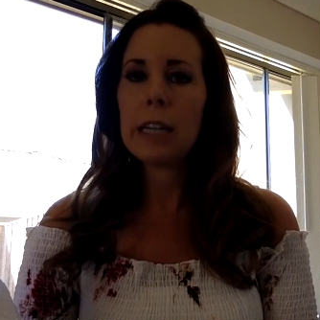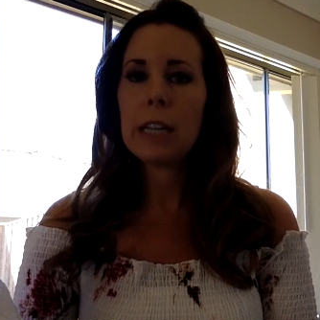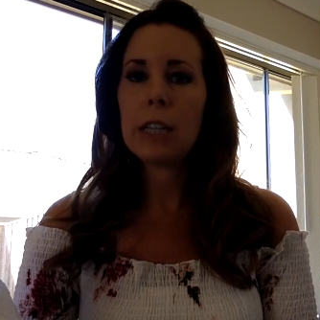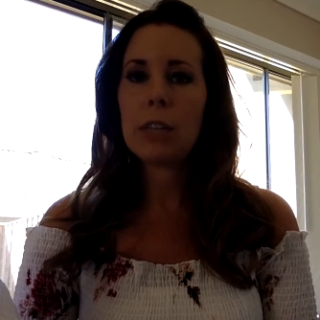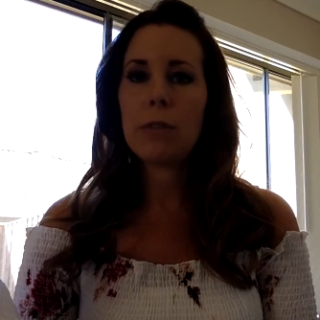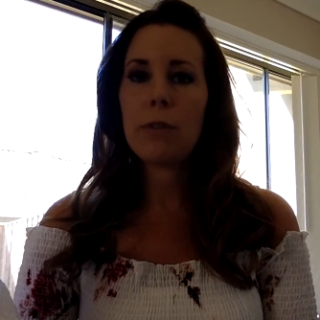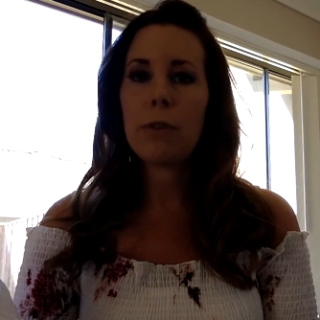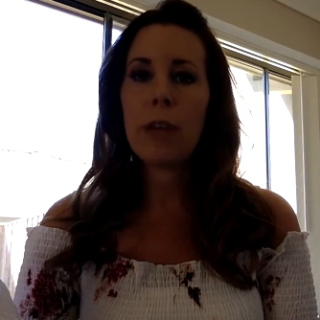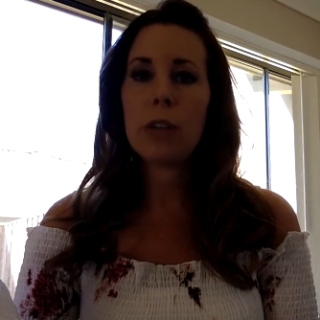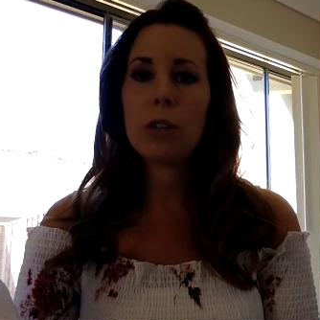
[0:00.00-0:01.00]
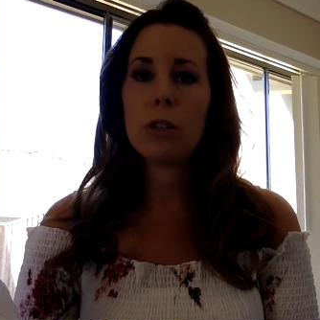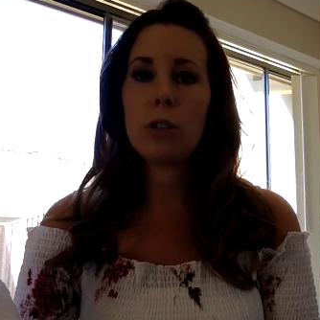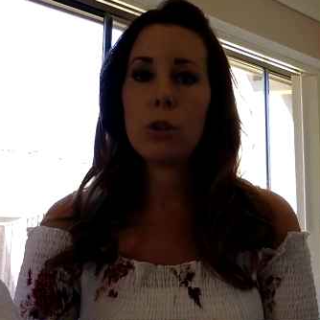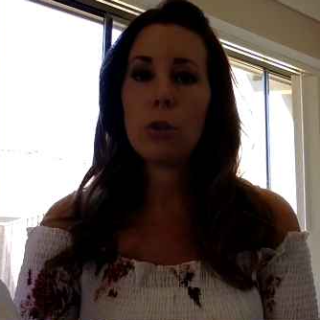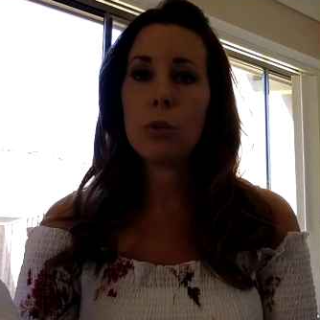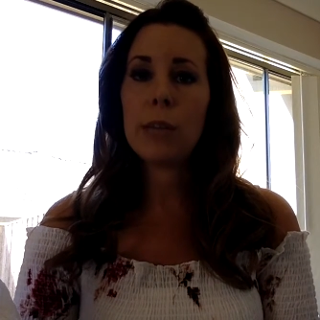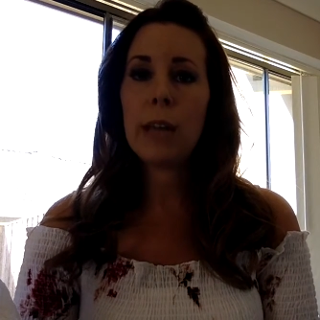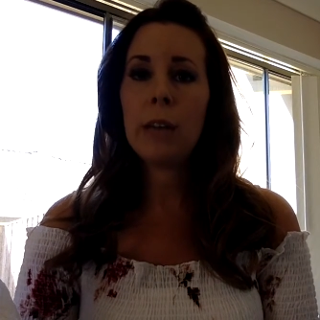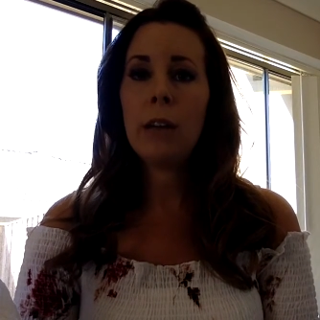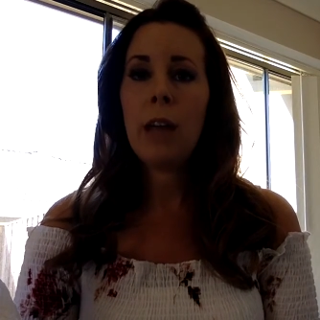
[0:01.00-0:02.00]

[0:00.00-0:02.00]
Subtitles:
kitchen for that to cool down,